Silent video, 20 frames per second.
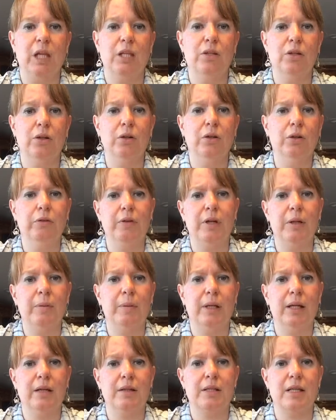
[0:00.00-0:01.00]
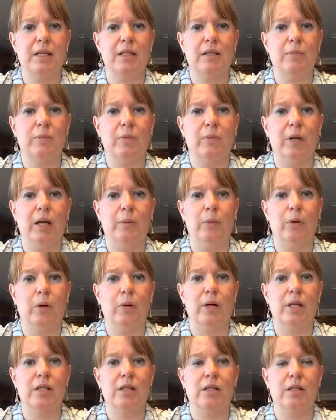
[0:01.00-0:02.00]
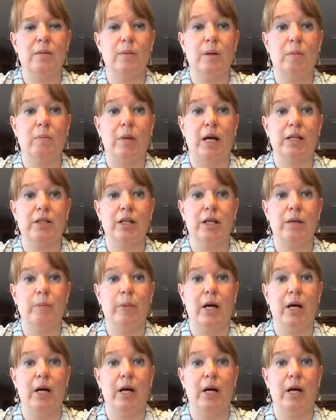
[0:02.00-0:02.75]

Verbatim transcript: So I don't know if anybody else has any, any more questions about matcha,